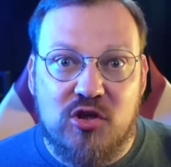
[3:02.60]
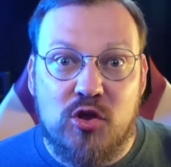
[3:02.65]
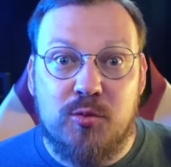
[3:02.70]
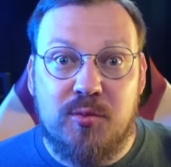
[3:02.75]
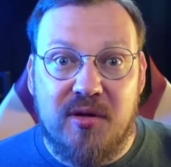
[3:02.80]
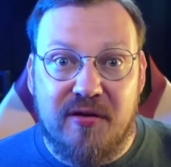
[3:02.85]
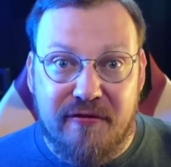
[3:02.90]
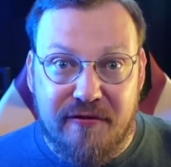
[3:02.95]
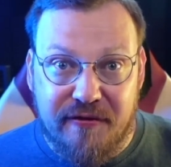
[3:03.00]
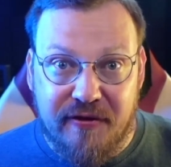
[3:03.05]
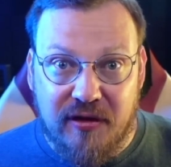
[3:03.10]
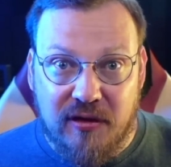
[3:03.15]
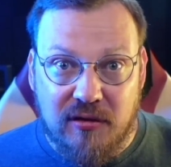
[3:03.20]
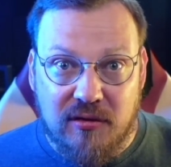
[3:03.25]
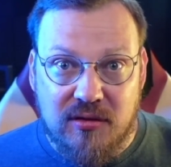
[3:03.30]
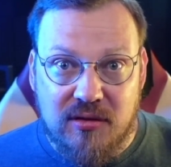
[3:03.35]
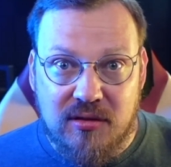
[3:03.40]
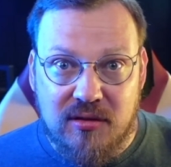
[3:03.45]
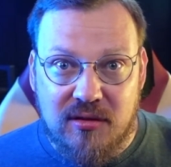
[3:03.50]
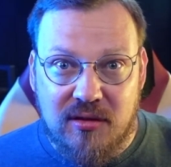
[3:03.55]
to be
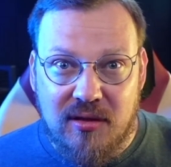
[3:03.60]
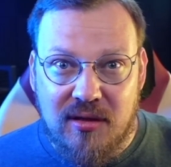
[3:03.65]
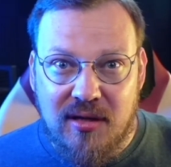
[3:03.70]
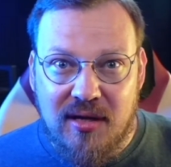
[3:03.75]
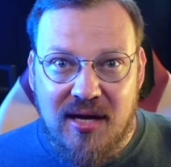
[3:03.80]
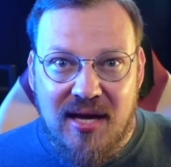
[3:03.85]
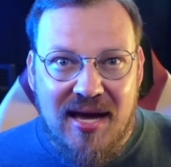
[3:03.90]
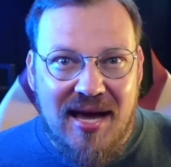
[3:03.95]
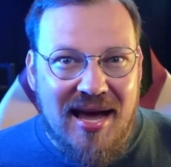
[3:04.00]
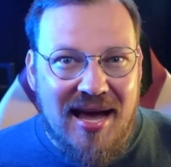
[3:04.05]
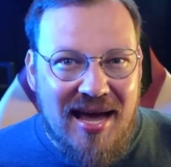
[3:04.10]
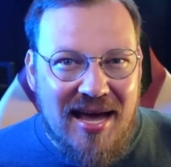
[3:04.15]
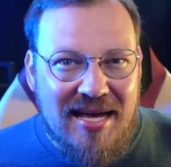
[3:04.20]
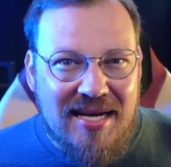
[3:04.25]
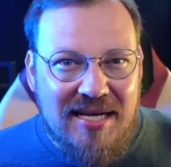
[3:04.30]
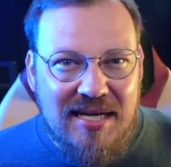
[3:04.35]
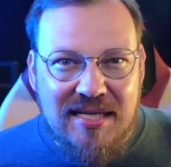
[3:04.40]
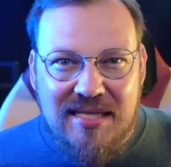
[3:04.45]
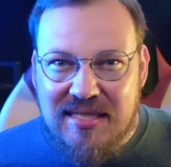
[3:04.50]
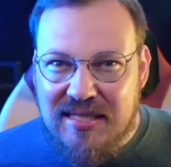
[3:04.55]
filled.
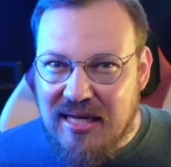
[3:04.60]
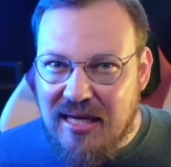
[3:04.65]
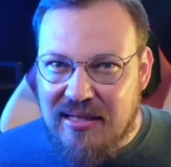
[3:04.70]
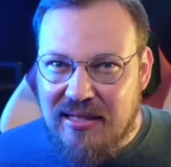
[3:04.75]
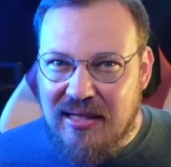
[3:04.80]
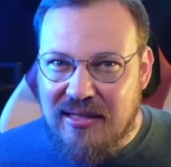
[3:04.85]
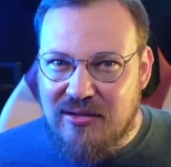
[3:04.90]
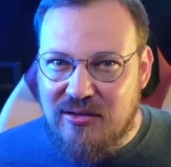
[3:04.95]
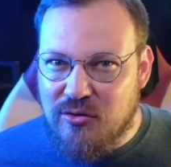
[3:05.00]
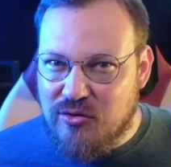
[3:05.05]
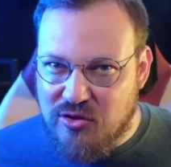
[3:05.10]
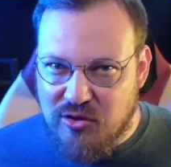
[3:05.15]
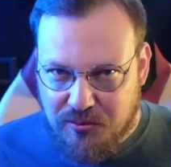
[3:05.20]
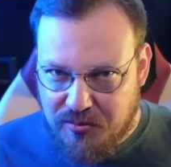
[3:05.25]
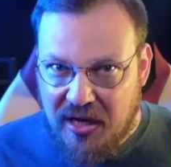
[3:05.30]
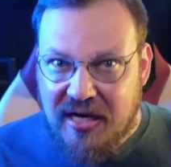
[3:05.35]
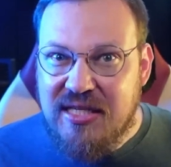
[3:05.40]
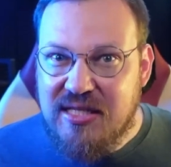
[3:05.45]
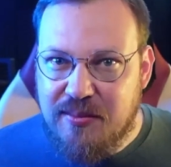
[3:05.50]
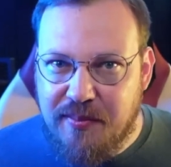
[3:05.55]
And it's not that you're
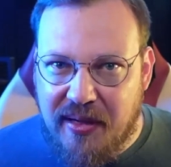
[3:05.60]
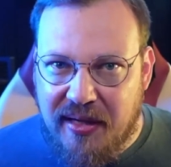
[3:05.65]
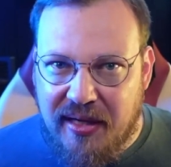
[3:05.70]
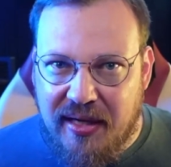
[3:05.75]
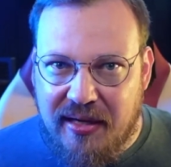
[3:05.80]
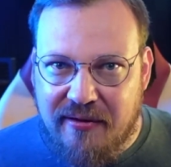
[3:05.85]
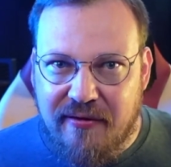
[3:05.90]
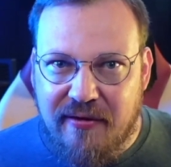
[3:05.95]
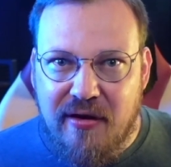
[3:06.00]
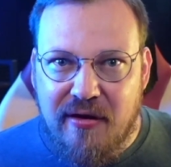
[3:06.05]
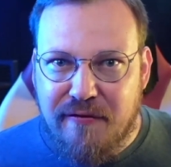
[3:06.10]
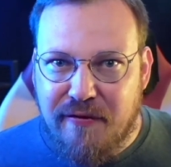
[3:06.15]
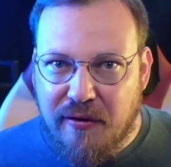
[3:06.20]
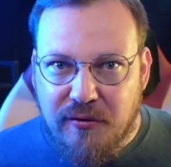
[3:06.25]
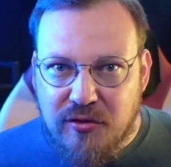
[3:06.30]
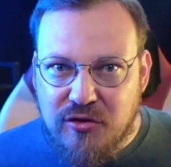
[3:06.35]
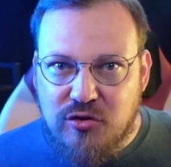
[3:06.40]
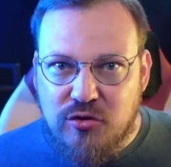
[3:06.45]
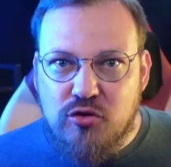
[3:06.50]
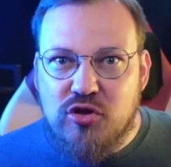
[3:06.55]
surprised by it.
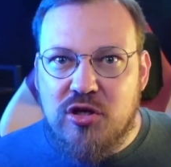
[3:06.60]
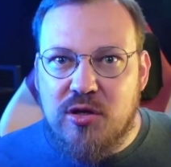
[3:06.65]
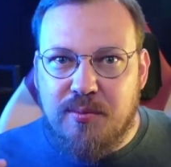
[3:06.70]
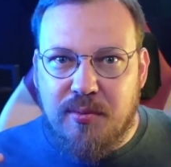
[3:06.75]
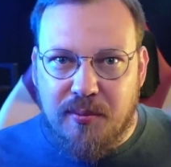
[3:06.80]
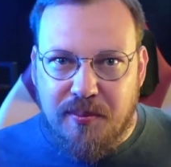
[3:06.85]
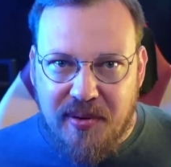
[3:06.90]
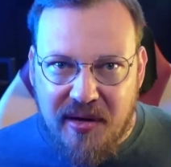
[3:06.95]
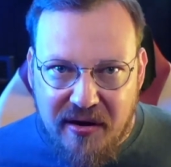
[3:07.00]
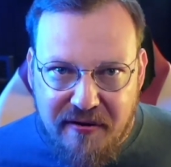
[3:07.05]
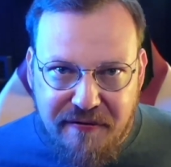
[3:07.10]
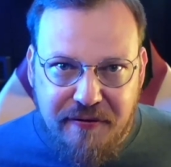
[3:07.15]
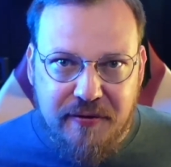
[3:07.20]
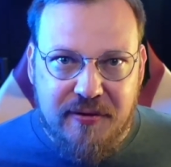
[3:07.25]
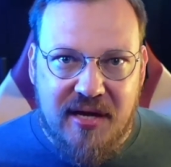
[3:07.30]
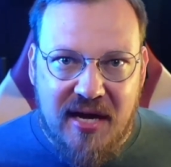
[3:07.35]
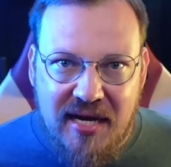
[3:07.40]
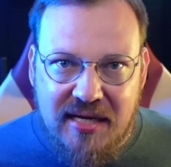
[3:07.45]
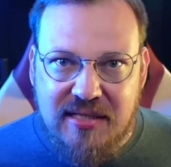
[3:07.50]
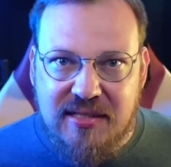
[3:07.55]
Founders usually prepare for
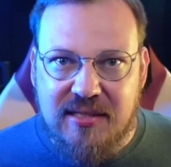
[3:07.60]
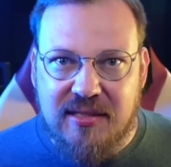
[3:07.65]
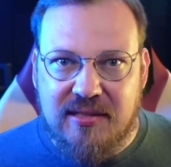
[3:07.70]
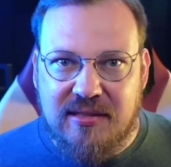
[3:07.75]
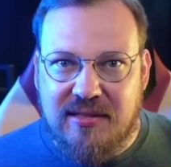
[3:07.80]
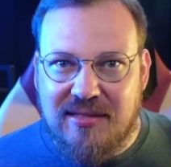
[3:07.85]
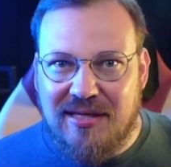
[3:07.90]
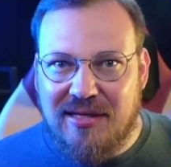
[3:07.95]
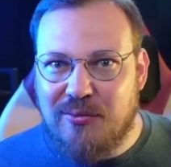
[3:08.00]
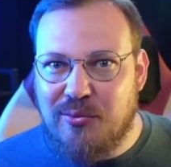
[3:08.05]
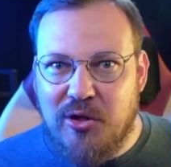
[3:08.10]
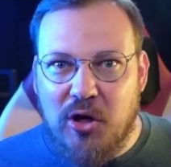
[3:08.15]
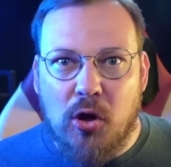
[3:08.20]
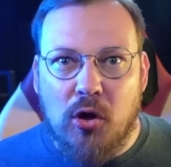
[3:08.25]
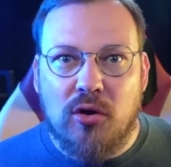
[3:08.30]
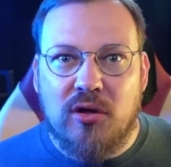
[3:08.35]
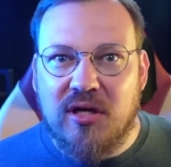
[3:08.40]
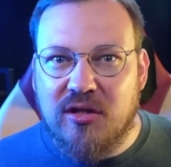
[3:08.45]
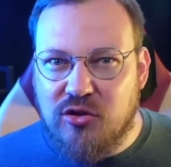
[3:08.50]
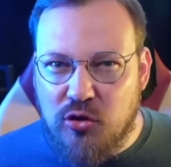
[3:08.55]
their exits, and we
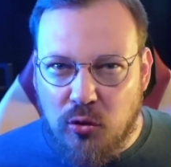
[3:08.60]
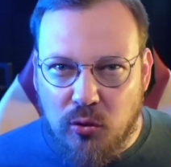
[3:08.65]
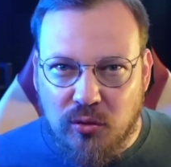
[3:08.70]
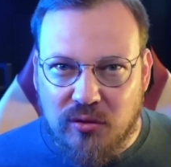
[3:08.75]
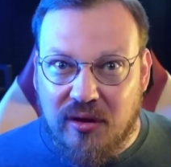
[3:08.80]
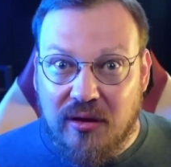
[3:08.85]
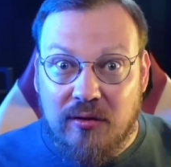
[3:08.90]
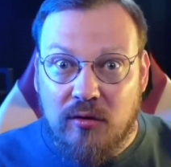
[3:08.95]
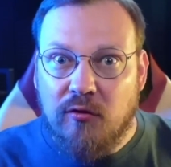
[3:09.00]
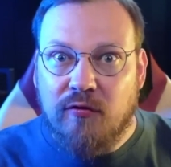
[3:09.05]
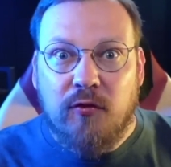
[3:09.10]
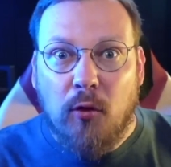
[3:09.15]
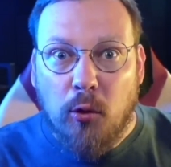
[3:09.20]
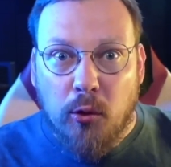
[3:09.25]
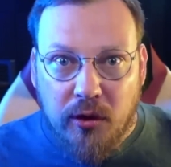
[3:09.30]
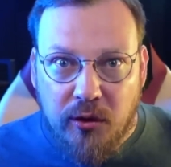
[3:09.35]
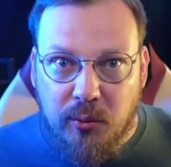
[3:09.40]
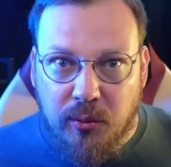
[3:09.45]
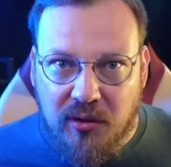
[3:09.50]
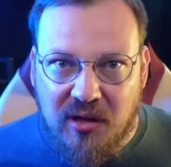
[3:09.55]
all get told that the
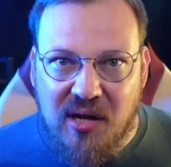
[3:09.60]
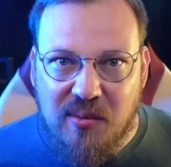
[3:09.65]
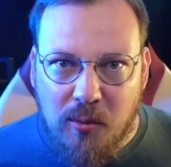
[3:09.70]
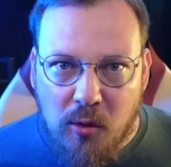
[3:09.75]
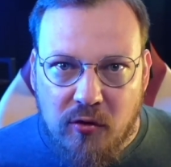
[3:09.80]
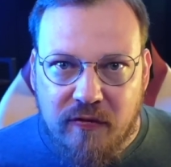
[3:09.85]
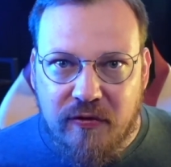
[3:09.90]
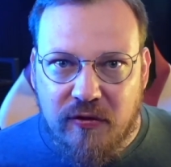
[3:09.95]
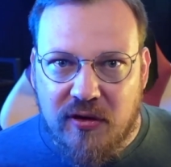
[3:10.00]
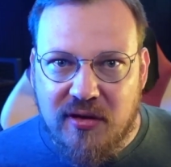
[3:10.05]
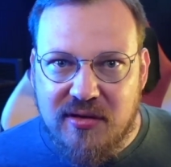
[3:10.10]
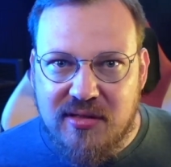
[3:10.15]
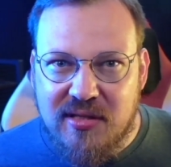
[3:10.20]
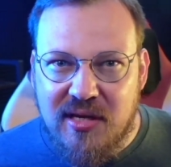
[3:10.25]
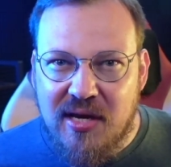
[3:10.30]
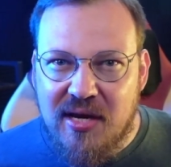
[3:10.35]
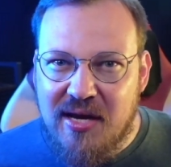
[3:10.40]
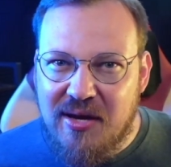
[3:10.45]
void will come over us.